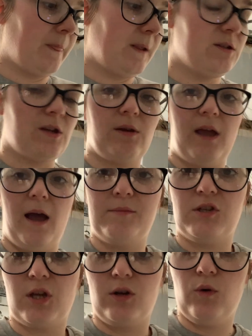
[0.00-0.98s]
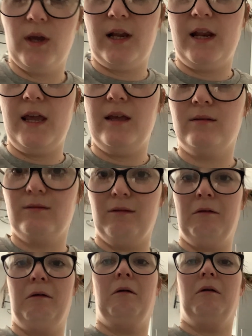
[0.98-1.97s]
So yeah, I'm just gonna quickly
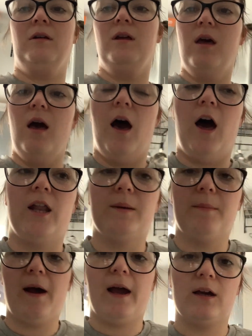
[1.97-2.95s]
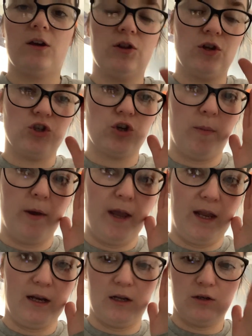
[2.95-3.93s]
unpack the
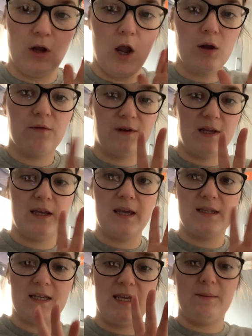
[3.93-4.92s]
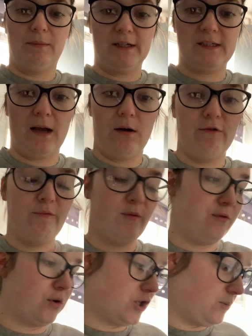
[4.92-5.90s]
shopping and hopefully get to eat myself
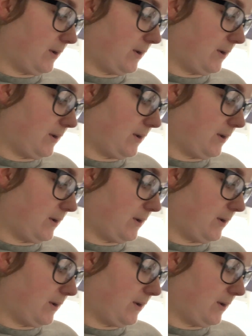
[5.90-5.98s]
before she